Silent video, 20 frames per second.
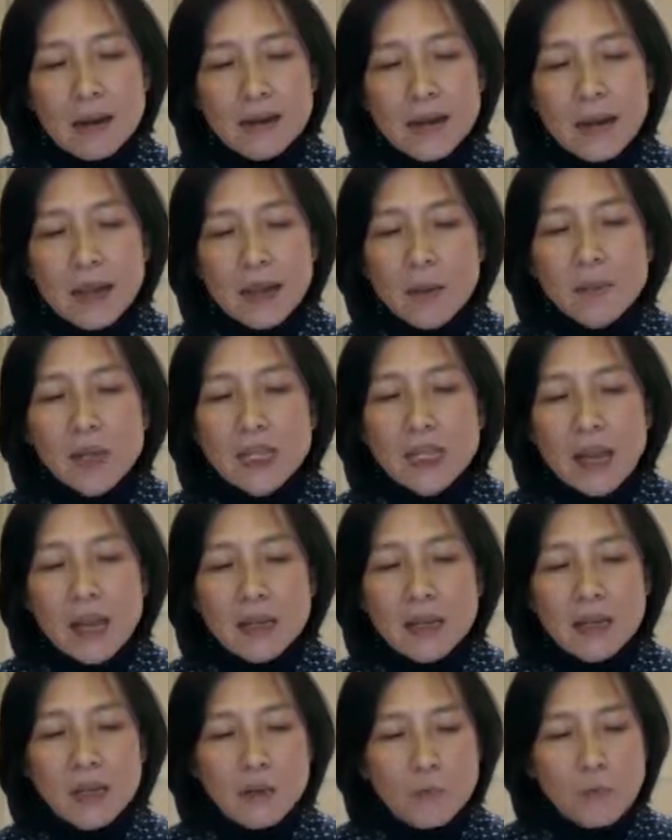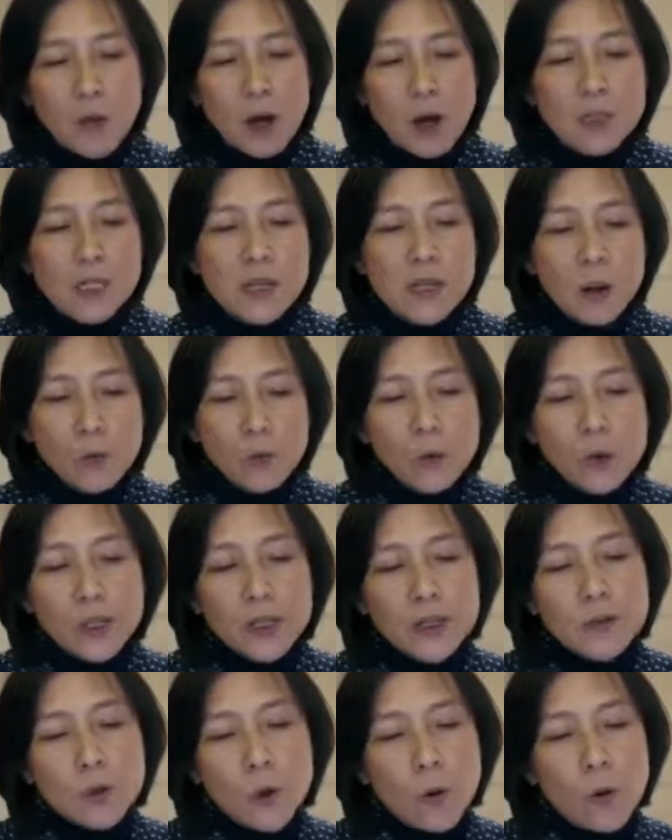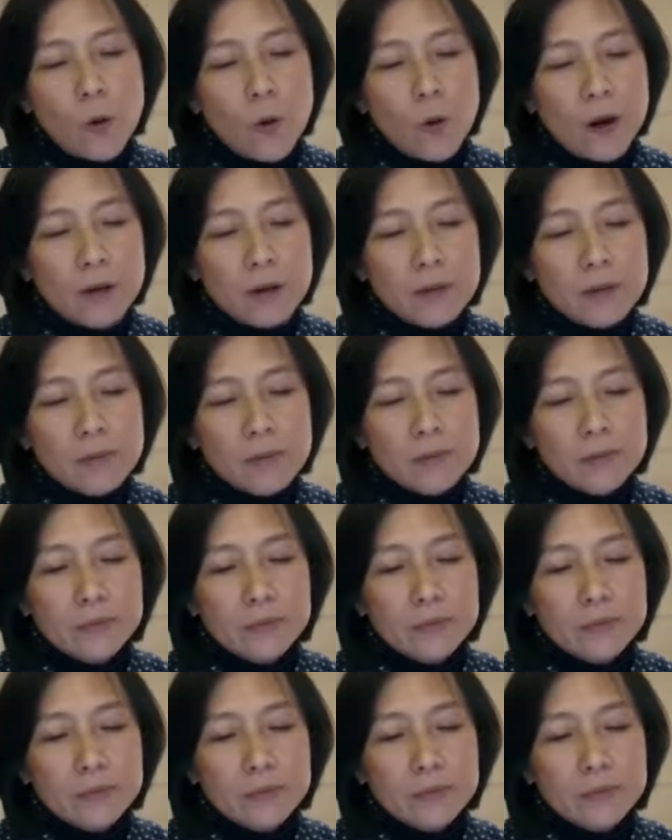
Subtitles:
laminated balsa wood core.